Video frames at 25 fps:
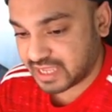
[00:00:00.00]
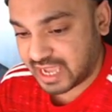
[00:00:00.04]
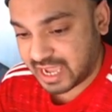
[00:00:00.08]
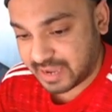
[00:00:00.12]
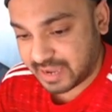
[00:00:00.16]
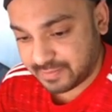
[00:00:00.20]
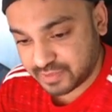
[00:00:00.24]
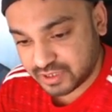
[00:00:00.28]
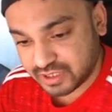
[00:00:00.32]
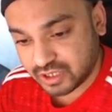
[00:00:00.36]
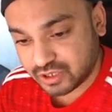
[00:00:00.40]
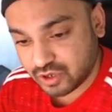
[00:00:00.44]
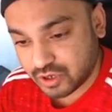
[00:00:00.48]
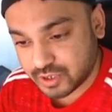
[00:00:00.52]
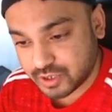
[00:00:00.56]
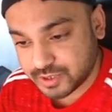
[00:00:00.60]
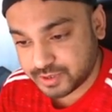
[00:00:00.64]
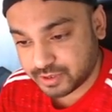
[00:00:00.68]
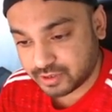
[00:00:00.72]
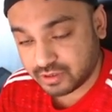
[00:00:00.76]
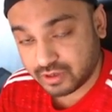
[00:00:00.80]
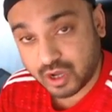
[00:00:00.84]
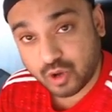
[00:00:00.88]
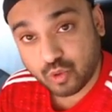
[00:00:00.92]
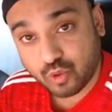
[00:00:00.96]
I'm going to go
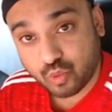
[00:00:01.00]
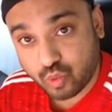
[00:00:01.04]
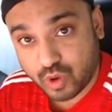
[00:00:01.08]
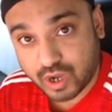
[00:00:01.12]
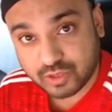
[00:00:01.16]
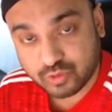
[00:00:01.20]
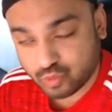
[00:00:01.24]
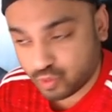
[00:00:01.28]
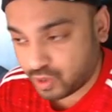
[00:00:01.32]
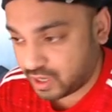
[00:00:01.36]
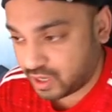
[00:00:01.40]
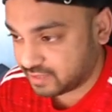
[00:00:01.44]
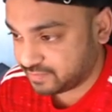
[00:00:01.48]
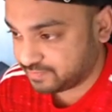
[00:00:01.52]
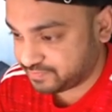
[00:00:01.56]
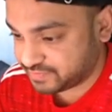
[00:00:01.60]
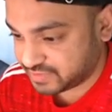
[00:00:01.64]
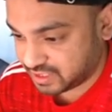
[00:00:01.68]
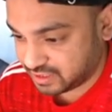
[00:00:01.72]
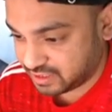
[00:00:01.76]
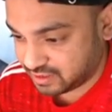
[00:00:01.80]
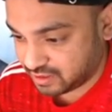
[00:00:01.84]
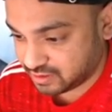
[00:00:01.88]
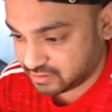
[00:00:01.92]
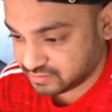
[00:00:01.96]
for a one one,
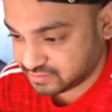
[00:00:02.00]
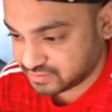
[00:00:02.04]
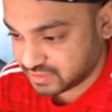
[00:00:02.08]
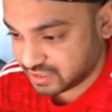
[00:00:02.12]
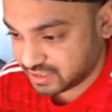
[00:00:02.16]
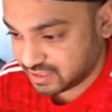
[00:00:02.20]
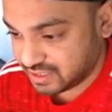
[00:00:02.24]
you know.